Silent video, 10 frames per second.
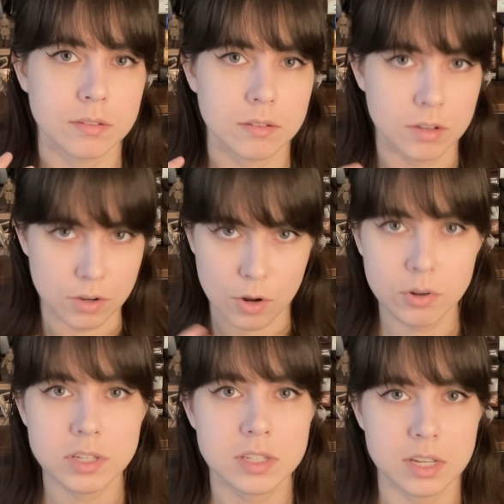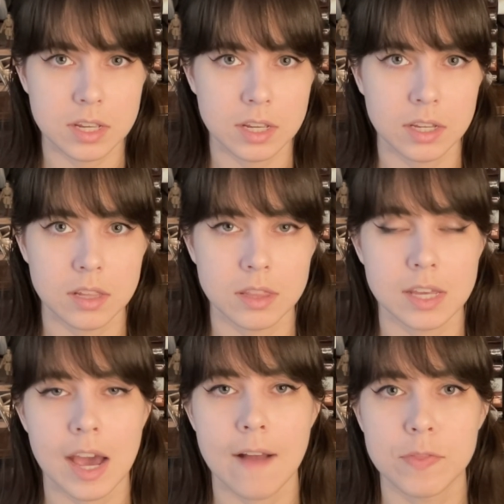noticing
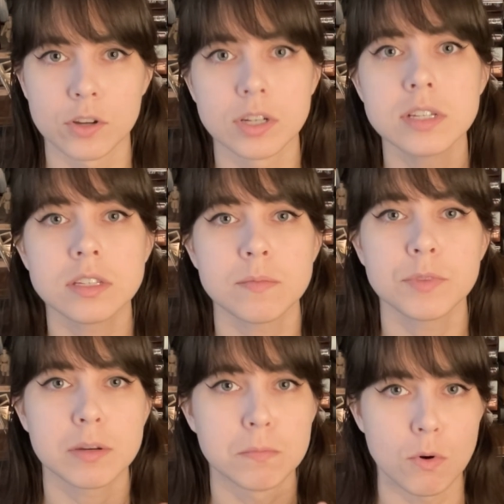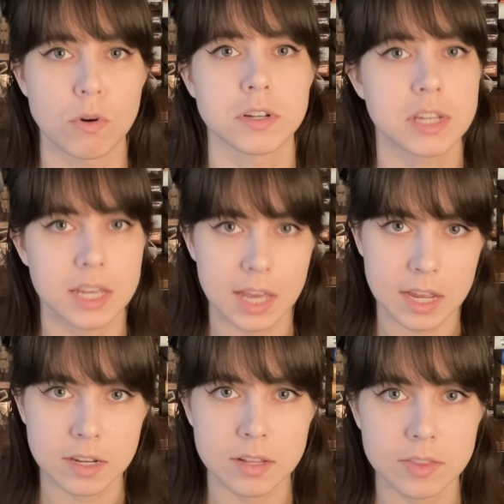that there is something more to
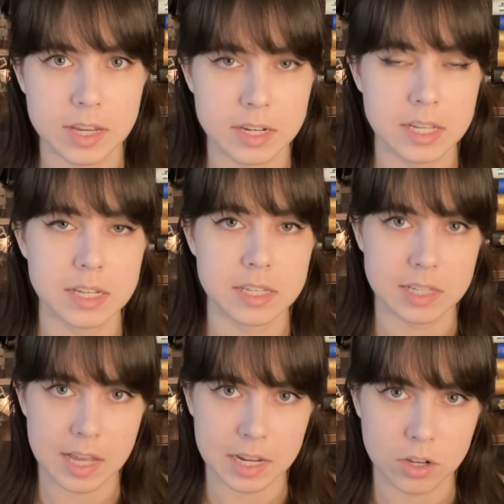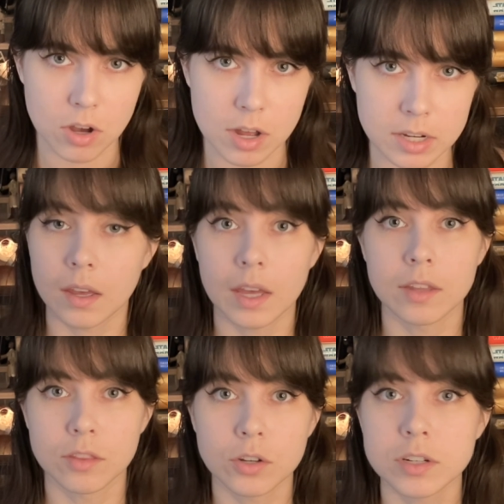Kanan than he is letting on.
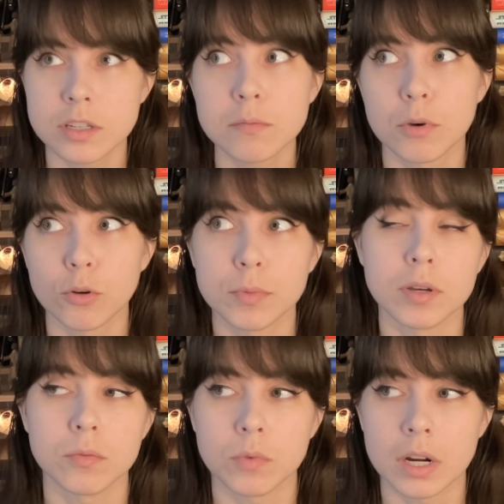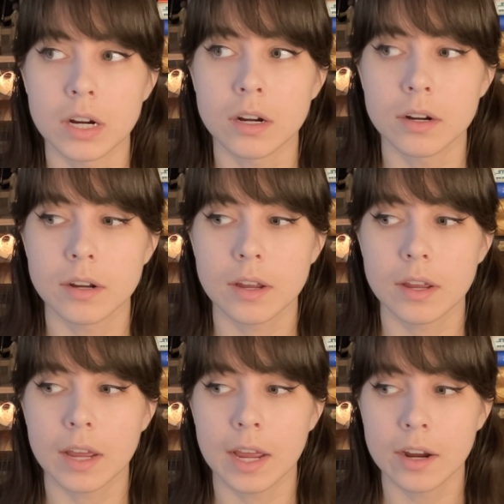And there is a moment where
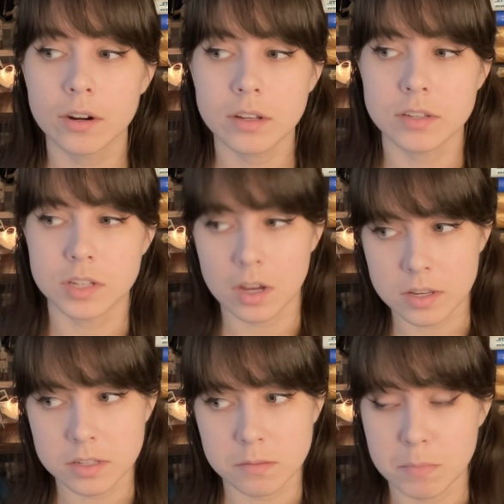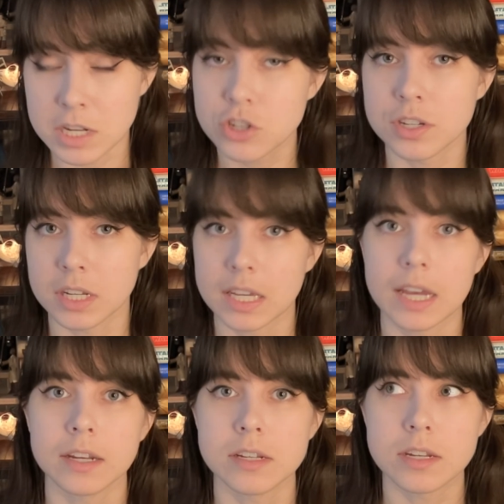Hera does mention to
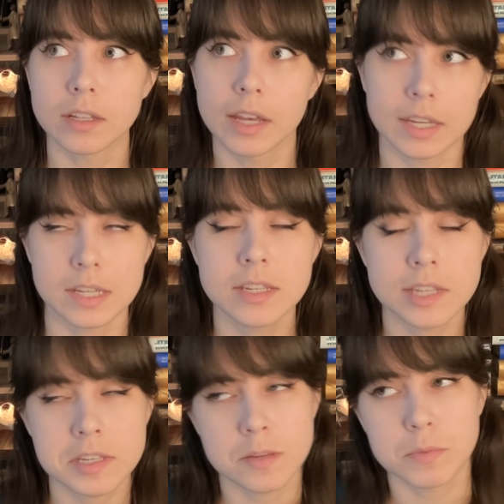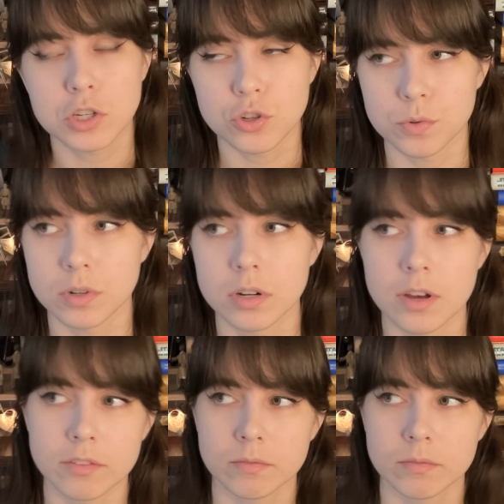Kanan, like, he says something to her uh,